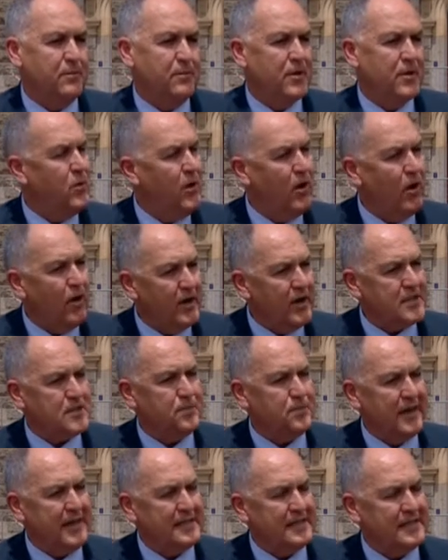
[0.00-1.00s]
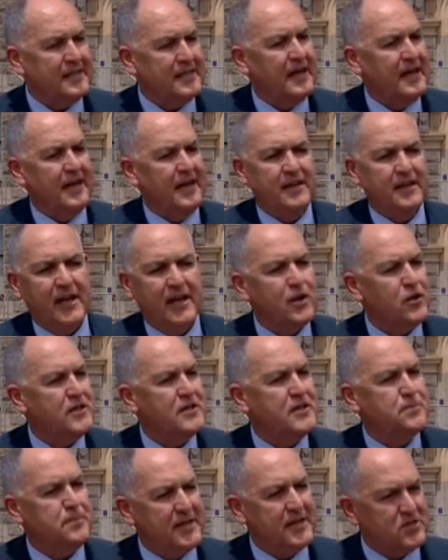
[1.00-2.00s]
But we are expecting an
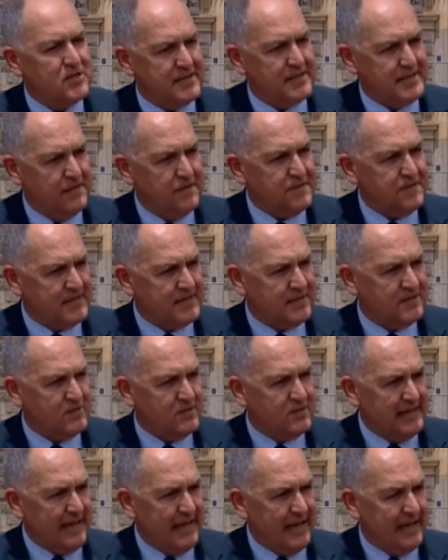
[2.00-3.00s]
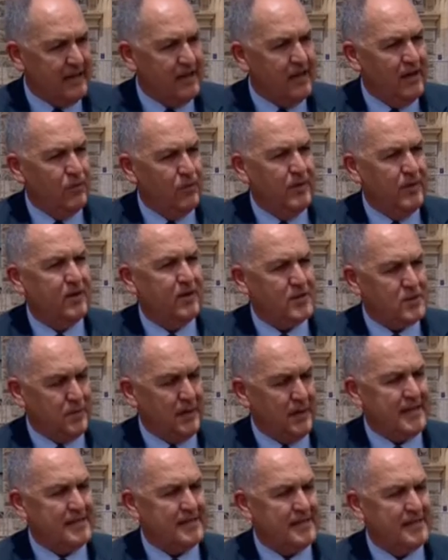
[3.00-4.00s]
increased budget deficit today. We are
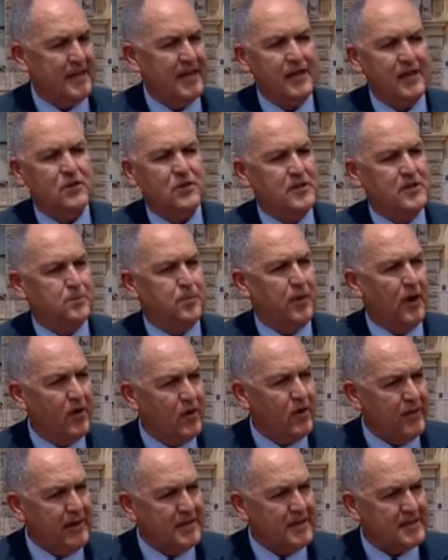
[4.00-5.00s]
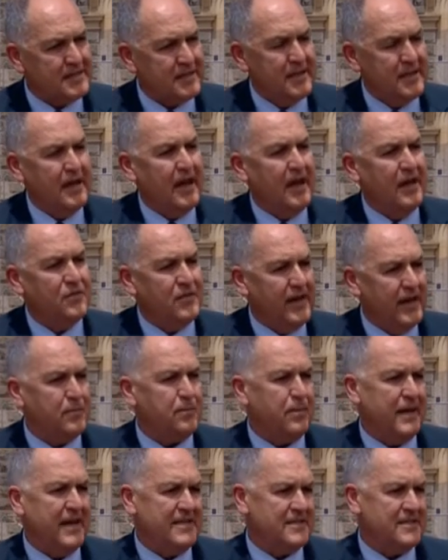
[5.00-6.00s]
expecting increased borrowings, and
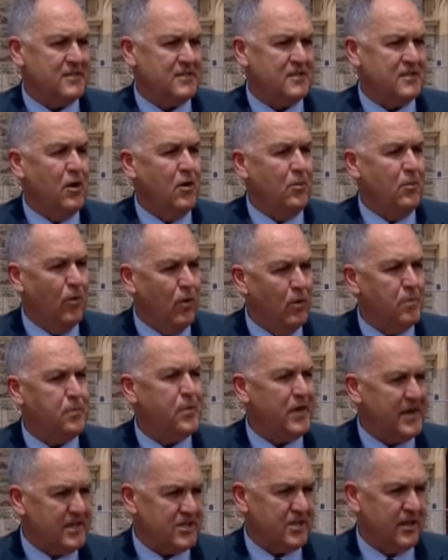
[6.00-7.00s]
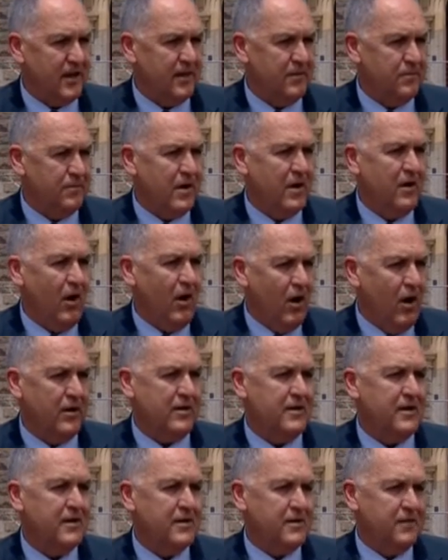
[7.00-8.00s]
that places more pressure
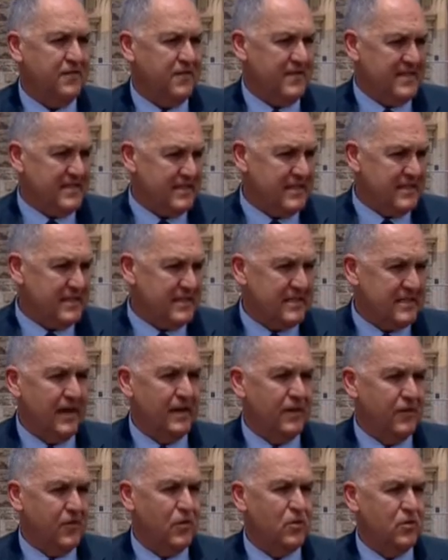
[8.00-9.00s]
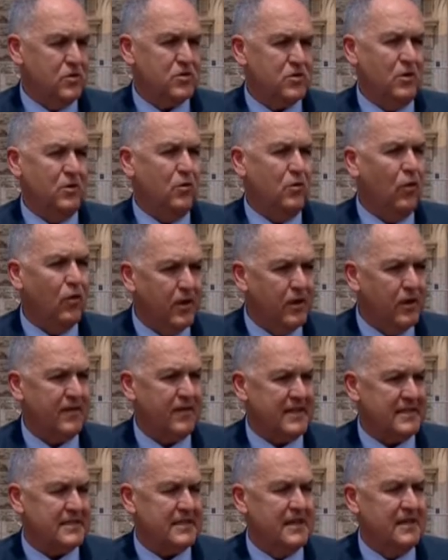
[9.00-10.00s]
on the fiscus and of course on all
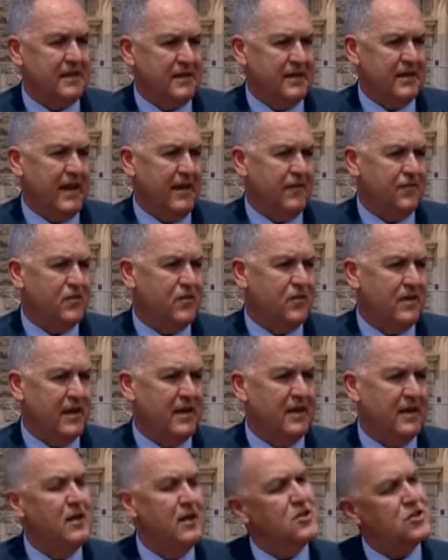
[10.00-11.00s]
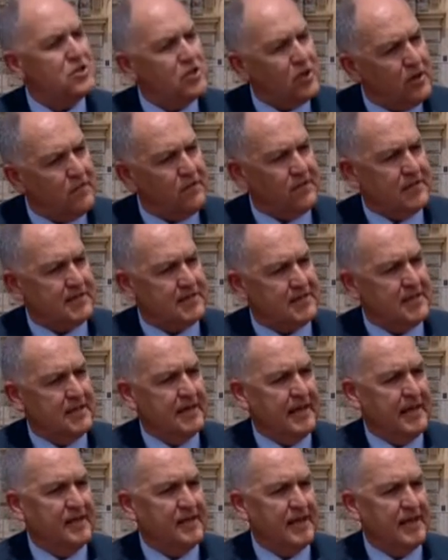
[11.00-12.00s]
of us that have to then service
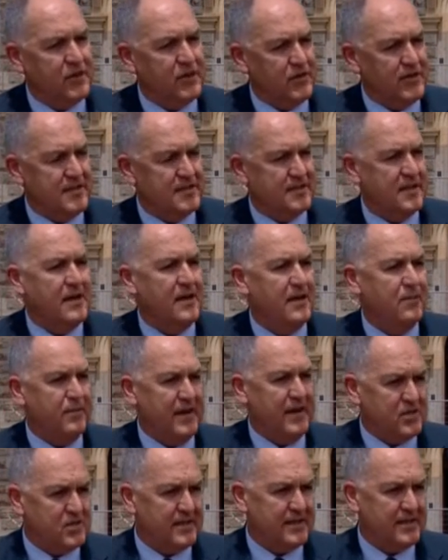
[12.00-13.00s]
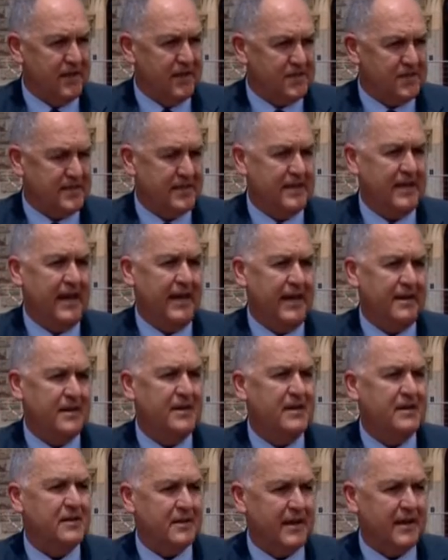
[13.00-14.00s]
that increased budget deficit
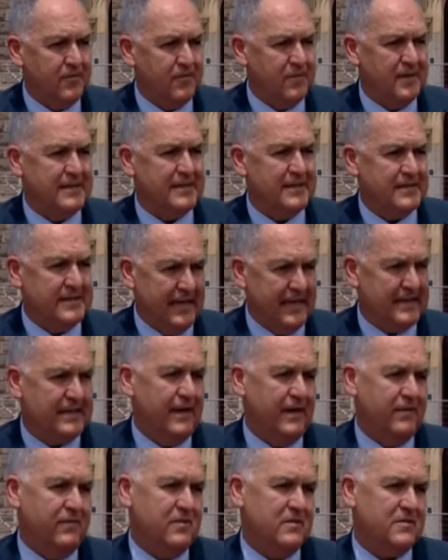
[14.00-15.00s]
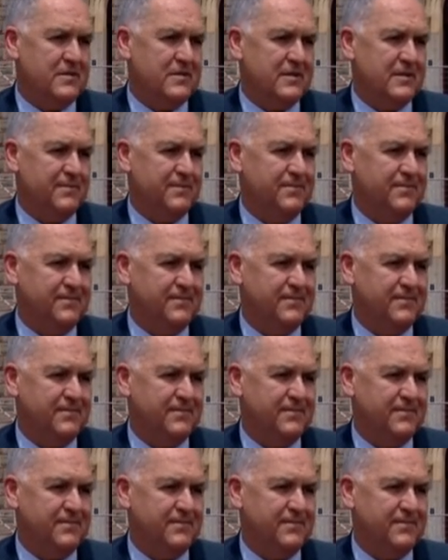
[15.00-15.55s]
and government debt levels.